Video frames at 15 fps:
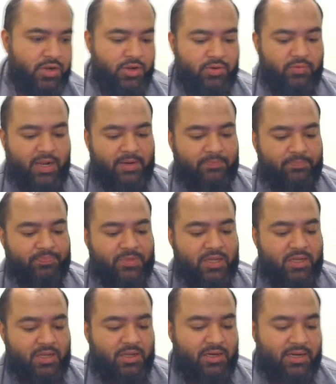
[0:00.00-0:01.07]
Right?
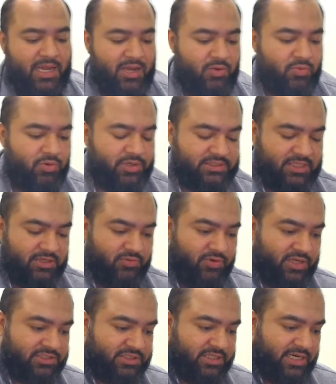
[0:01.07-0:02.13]
Now what is the
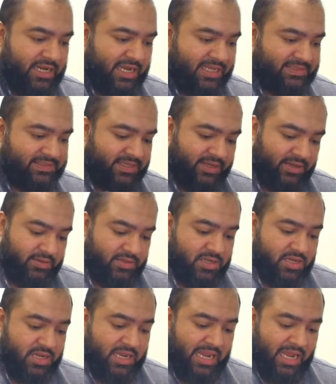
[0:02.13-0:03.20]
question asking?
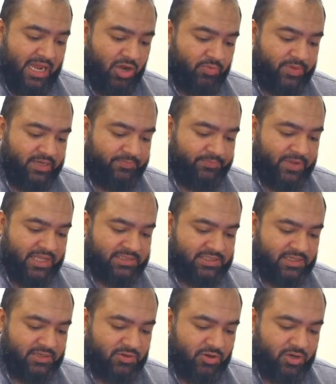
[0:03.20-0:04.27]
How many
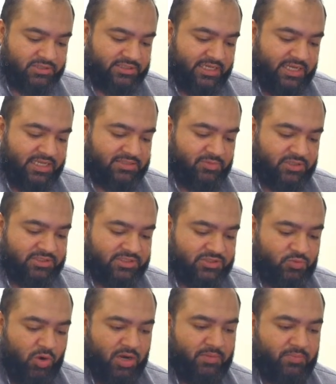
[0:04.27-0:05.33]
pencil cost as much as
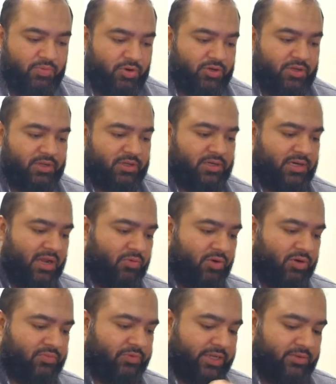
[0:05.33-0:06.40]
1 book? Now
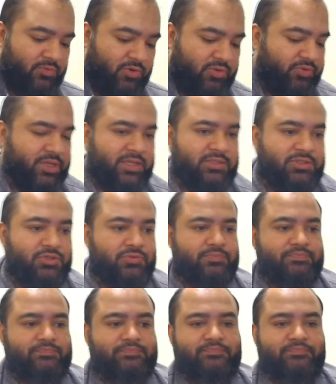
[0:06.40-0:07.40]
what we can do?